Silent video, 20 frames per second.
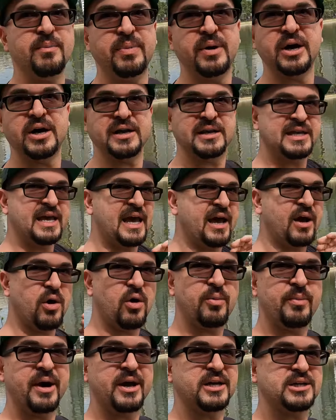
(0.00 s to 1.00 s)
But yeah,
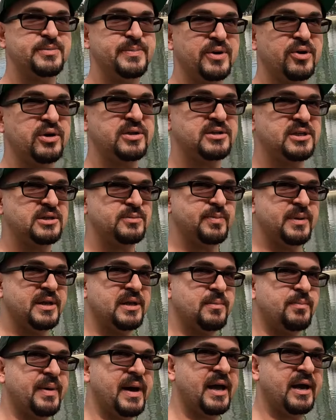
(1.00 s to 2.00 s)
all my experience has been
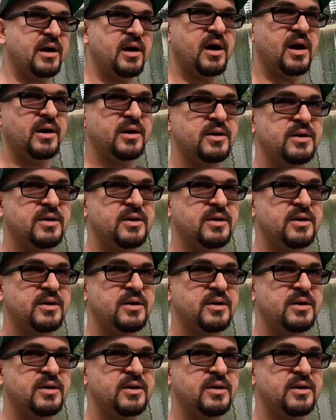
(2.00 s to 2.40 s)
in Bangkok.